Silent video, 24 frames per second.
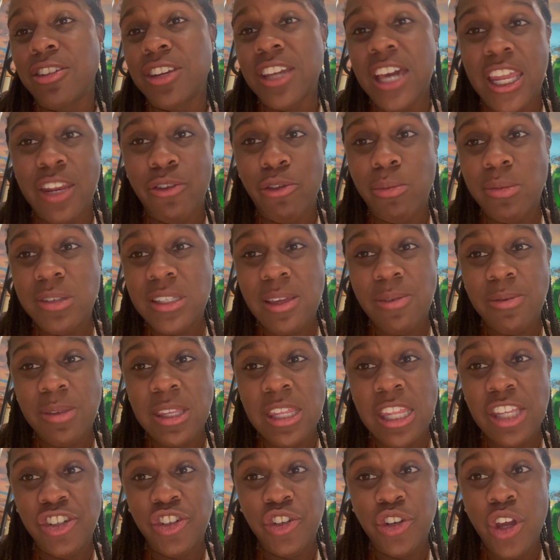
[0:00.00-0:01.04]
dining room is something
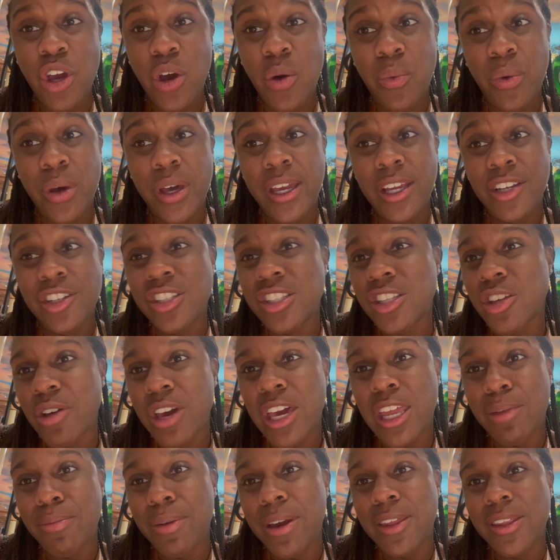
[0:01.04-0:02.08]
that you don't want, just go
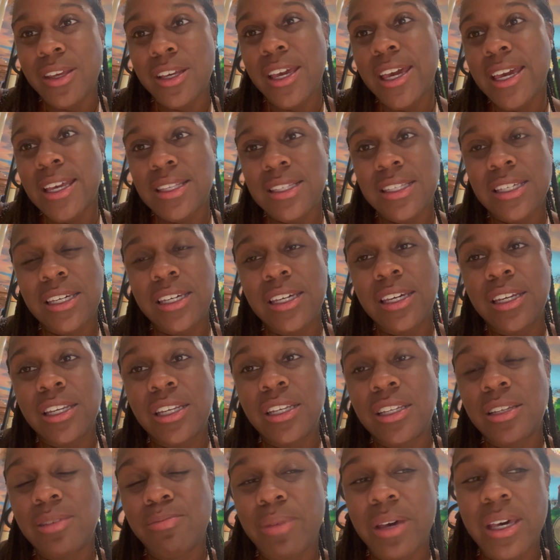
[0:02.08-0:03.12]
ahead and pay the
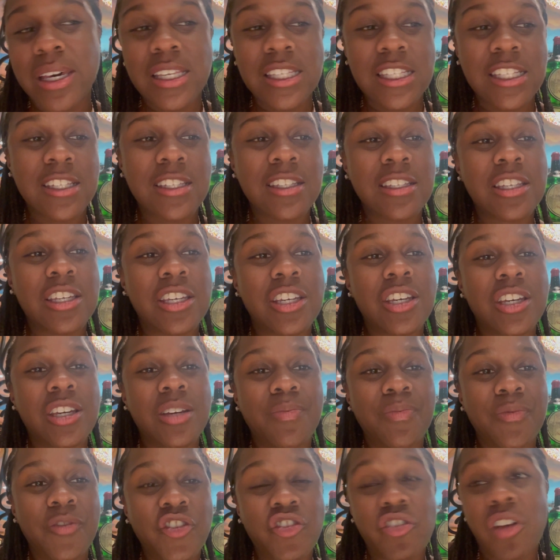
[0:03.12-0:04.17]
$18 to
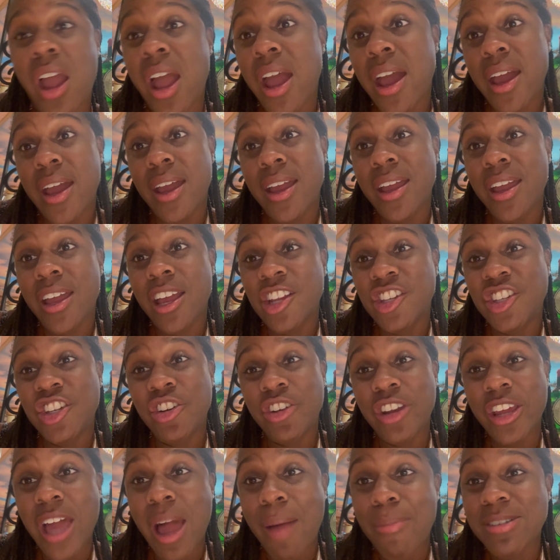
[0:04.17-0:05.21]
try Cucina
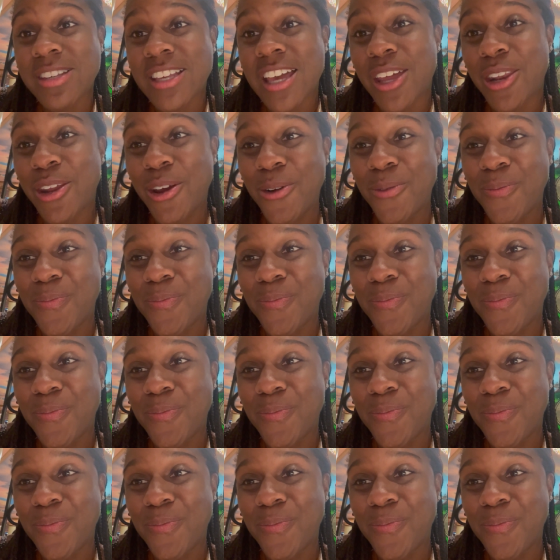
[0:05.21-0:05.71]
Del Capitano.